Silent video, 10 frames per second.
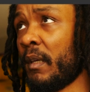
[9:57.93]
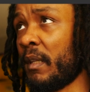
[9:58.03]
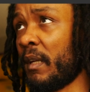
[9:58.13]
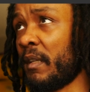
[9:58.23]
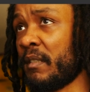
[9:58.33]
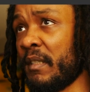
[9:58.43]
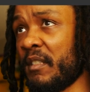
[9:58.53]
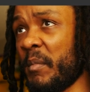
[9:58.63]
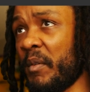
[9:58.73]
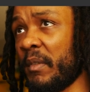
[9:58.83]
Now this needs
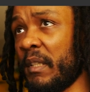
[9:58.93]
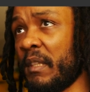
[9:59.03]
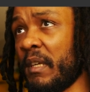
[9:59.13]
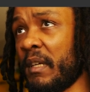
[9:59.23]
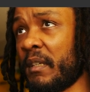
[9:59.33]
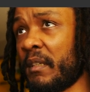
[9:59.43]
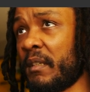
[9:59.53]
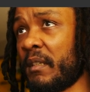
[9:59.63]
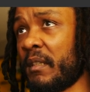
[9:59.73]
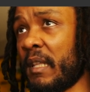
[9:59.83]
to be really thick,
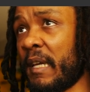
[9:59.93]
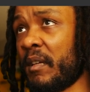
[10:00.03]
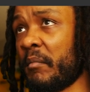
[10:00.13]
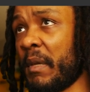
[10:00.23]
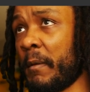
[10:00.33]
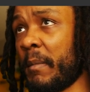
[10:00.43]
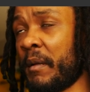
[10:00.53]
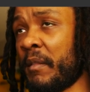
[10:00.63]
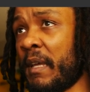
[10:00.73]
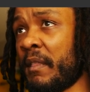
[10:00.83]
like maybe
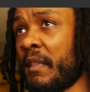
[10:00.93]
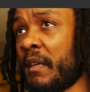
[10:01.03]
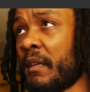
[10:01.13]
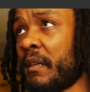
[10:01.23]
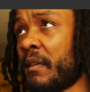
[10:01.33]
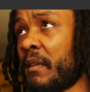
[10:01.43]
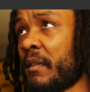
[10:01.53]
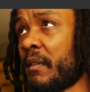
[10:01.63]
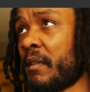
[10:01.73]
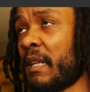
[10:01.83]
about that thick.
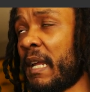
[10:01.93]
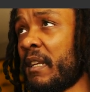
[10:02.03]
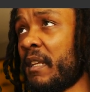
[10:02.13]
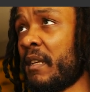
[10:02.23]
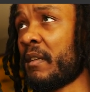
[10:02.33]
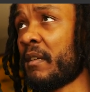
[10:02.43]
90